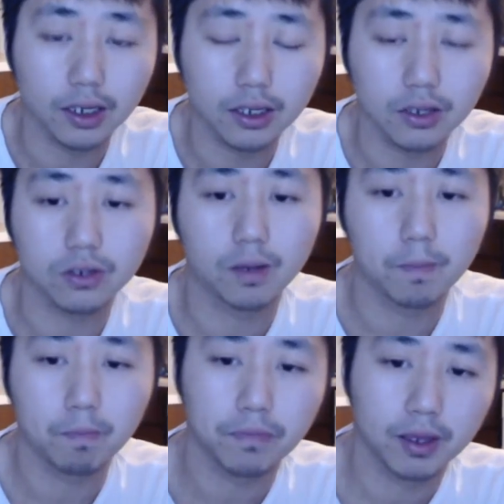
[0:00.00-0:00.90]
is
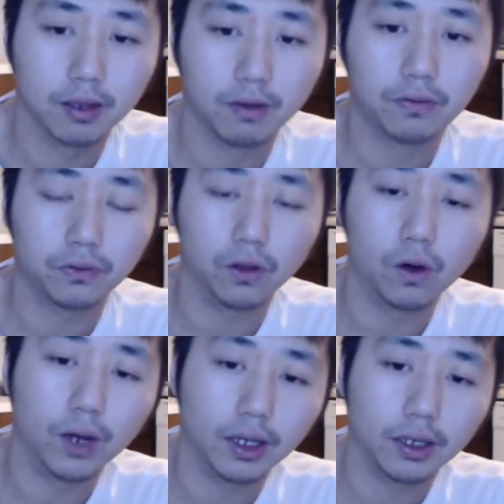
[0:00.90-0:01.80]

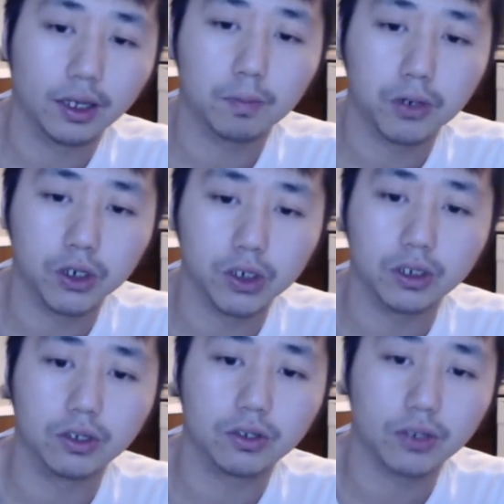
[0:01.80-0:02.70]
flowing, it pushes the
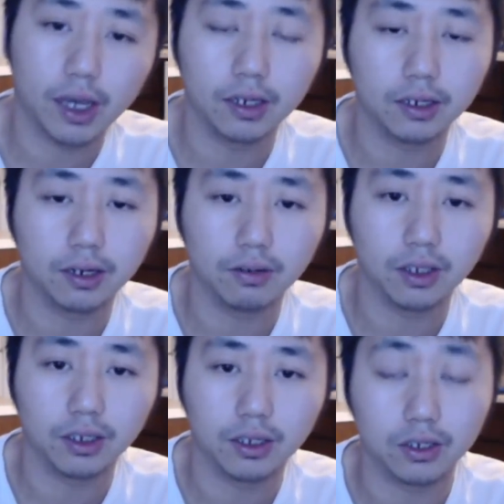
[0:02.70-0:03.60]
sand and everything
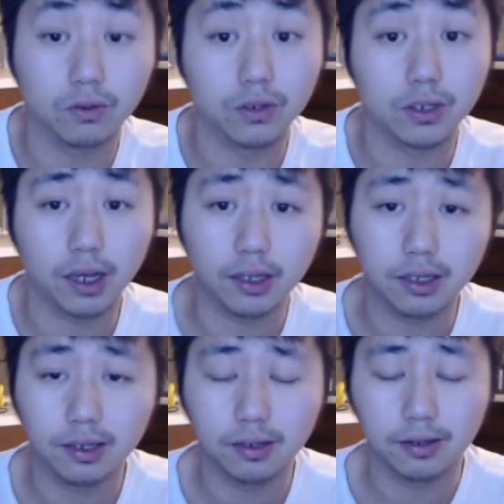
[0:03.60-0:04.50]
because it was sand
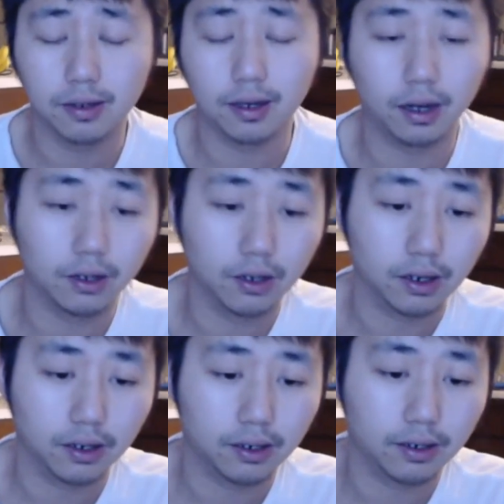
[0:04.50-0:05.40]
under.
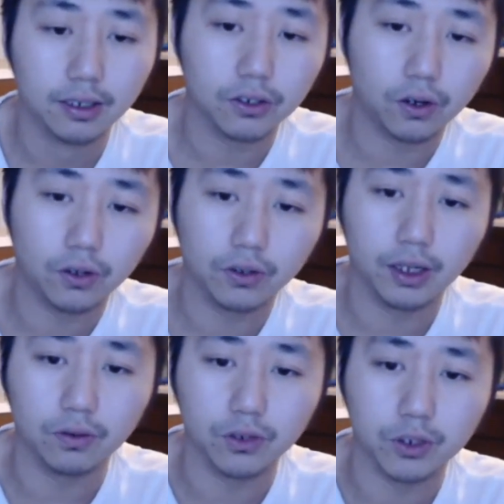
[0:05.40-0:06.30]
So it
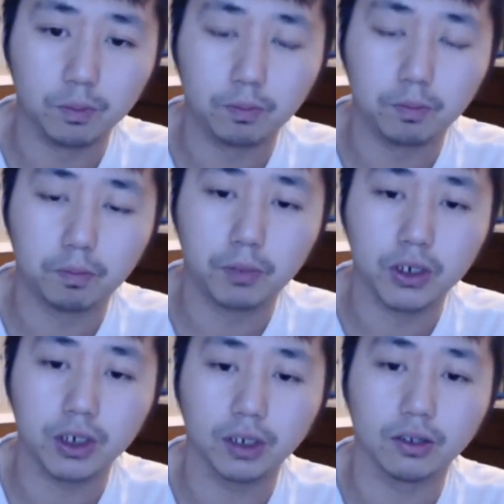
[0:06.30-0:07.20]
was
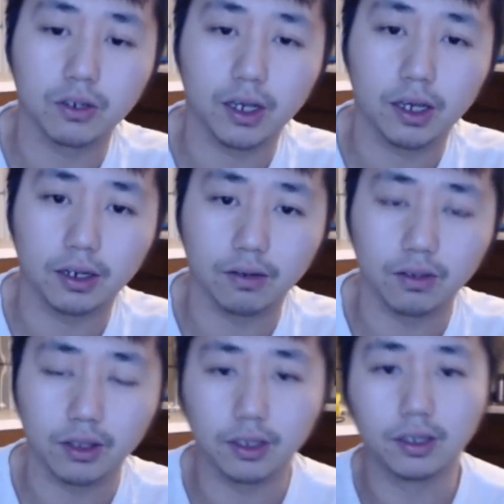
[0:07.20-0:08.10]
pushing the sand and
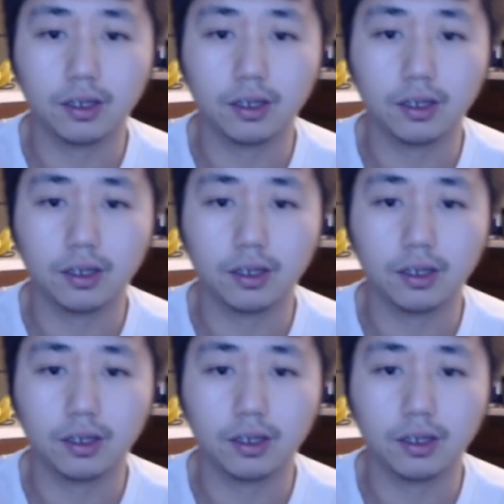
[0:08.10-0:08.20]
everything.